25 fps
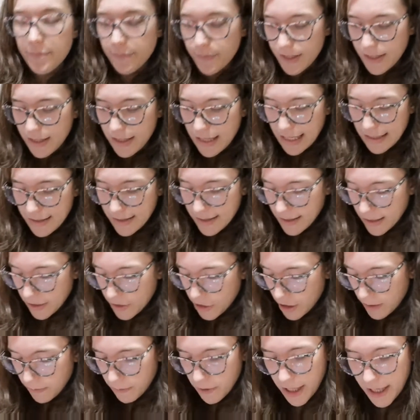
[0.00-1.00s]
So that's
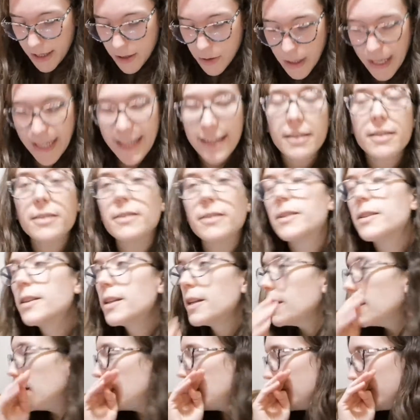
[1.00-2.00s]
stitched up really quick.
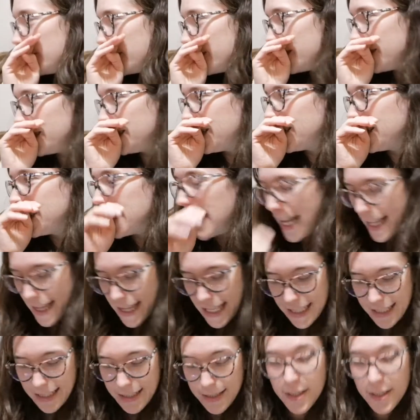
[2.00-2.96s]
And this